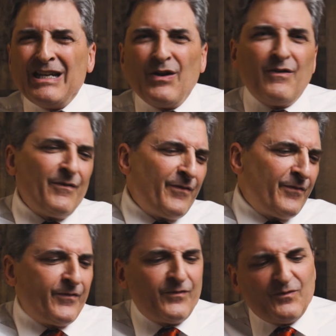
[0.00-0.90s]

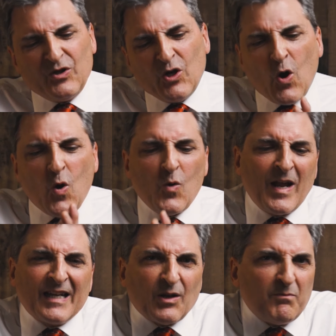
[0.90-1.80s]
of known
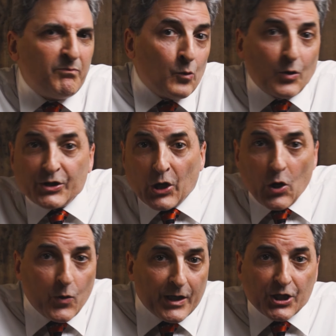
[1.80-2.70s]
as a
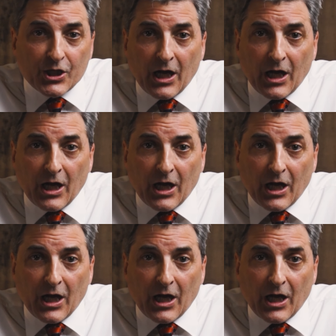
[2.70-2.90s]
Bordeaux-ish